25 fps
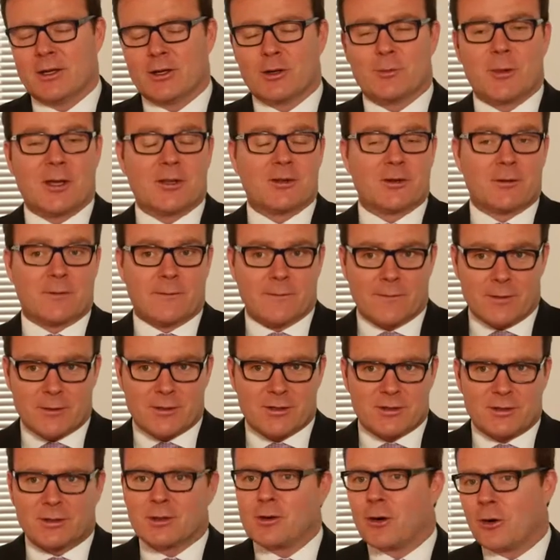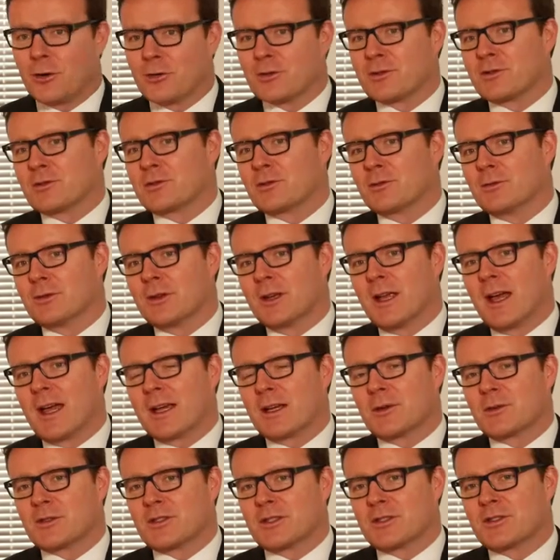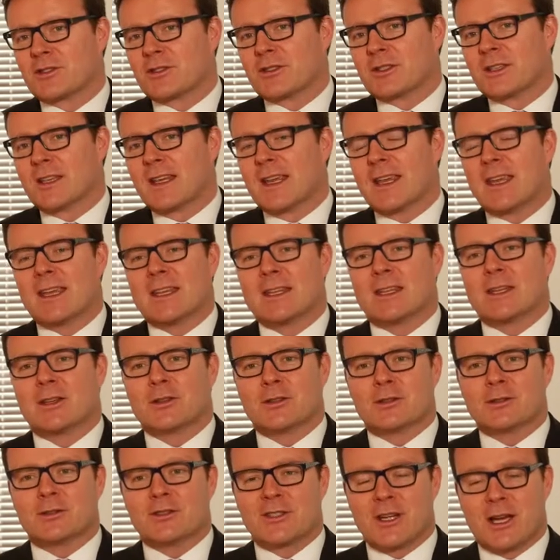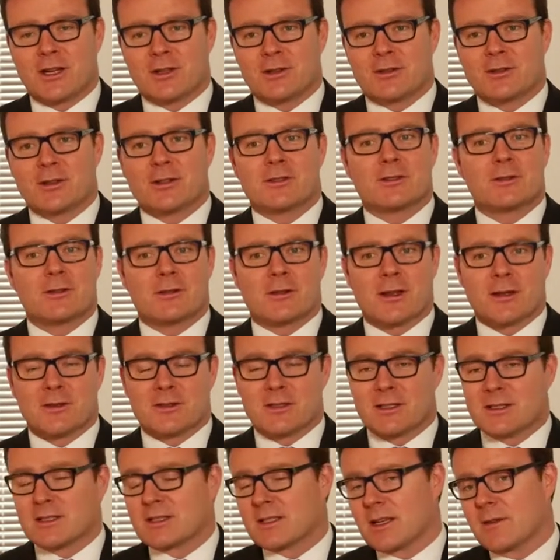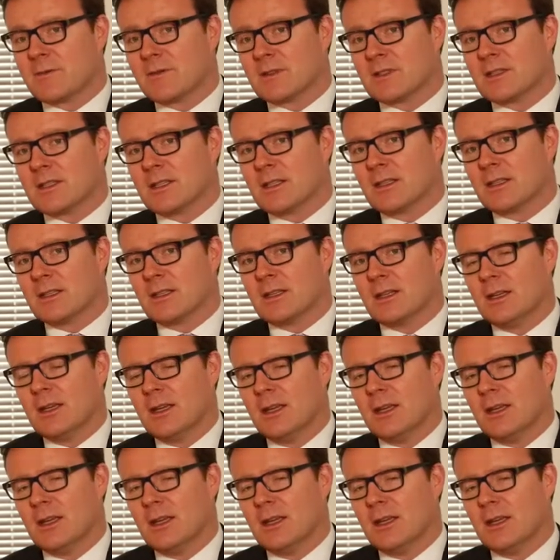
You made your first cornerstone acquisition in January 2017.